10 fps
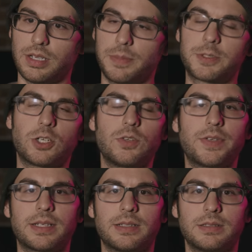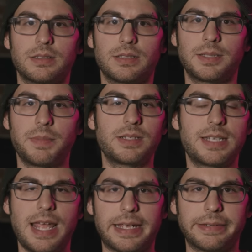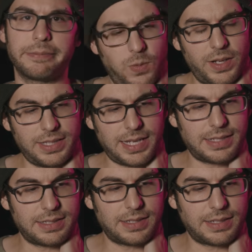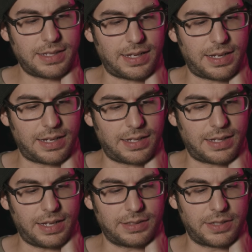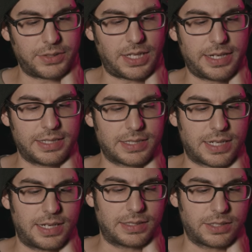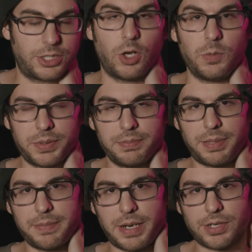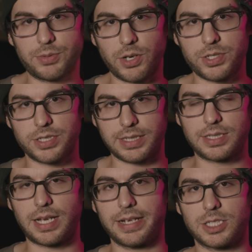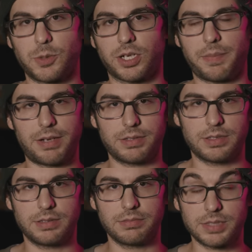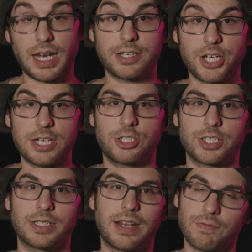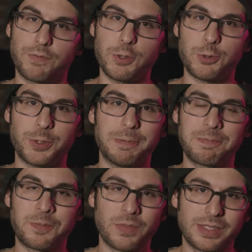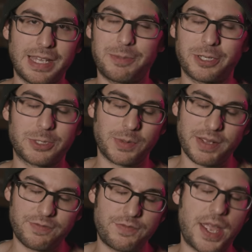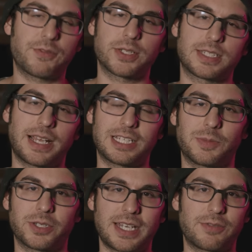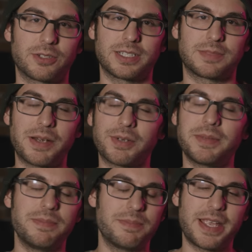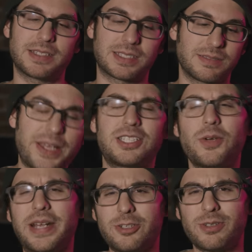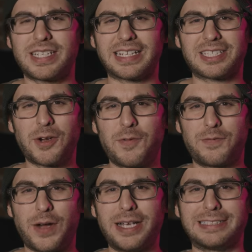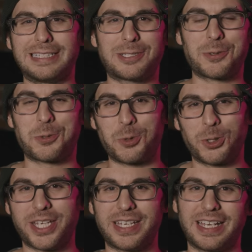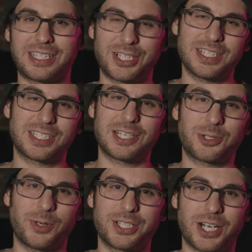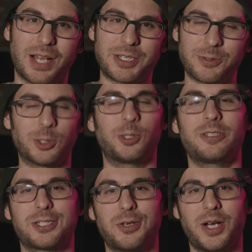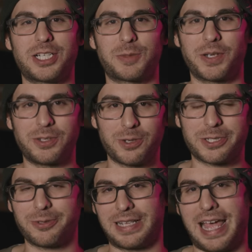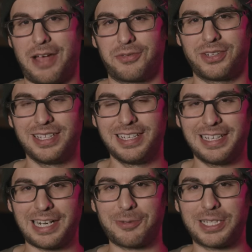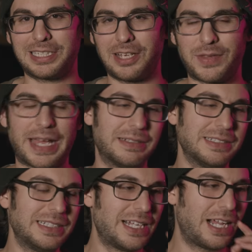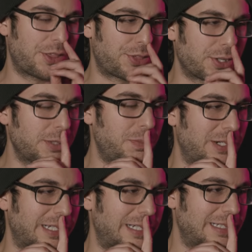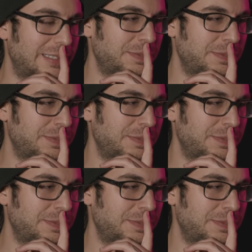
observing the mundane. One that I love a lot is uh, Gulp by Mary Roach. It's a science book about digestion and food. That book is one of my favorite science books ever because Mary makes things so interesting and so fun and so quirky, and she does such a great job, and you learn so much, but you also laugh. And I really love that. A third book,